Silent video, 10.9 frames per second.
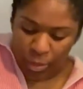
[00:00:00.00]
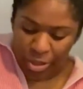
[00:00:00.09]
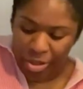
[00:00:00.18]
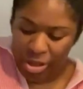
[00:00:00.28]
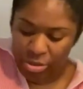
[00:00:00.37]

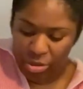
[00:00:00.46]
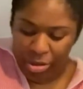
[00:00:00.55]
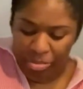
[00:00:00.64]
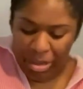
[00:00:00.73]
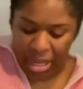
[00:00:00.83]
So those are
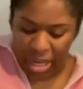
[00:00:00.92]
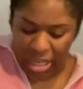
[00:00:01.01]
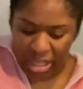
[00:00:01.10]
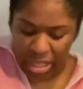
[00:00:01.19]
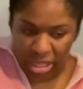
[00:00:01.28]
some big
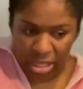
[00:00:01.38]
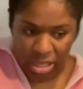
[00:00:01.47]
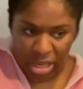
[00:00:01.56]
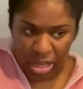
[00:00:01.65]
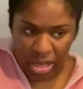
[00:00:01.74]
onions,
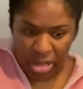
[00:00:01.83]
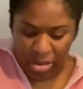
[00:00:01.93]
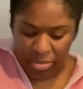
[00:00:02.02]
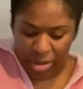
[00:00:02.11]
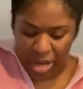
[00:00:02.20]

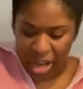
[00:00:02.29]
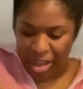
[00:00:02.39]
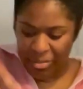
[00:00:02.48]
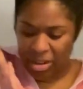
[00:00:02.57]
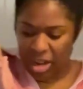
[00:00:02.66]
and I
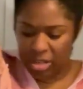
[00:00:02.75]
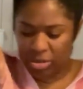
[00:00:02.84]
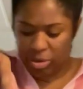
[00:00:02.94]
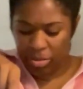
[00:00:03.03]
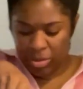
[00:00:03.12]
have a lot of
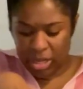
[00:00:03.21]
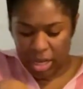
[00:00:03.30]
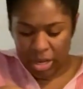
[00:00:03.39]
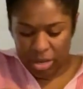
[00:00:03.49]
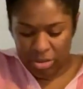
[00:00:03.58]
sweet
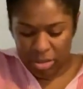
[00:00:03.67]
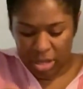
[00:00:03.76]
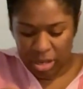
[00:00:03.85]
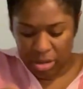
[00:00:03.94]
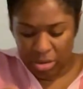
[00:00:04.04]
potatoes,
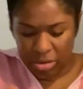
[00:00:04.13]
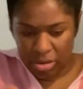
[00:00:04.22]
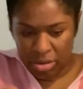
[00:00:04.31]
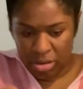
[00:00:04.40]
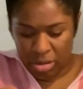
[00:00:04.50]
so
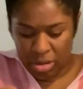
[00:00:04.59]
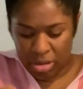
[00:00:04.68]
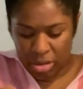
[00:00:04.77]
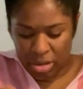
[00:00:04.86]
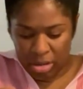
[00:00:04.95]

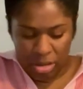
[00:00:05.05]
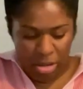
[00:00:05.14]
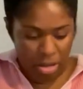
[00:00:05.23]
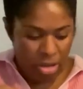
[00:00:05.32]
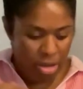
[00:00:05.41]

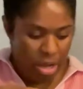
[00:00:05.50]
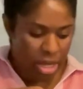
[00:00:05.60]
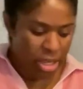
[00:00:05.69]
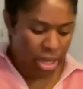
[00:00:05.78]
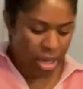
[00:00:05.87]
I
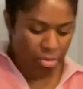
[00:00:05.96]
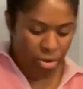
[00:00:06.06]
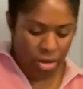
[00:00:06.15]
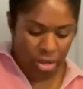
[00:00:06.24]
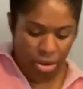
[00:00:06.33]
think I'm
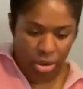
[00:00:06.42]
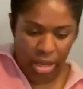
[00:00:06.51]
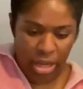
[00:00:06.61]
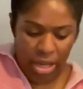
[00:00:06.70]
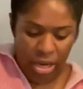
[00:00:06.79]
gonna go
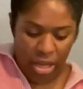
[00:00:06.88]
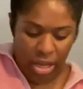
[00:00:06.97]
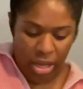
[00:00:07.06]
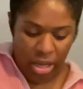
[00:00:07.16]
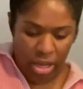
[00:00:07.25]
ahead
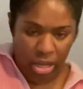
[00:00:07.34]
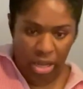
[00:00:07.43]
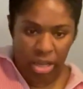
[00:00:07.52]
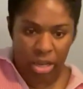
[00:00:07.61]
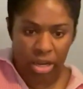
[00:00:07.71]

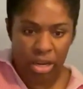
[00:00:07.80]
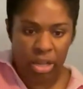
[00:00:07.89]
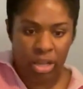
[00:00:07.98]
and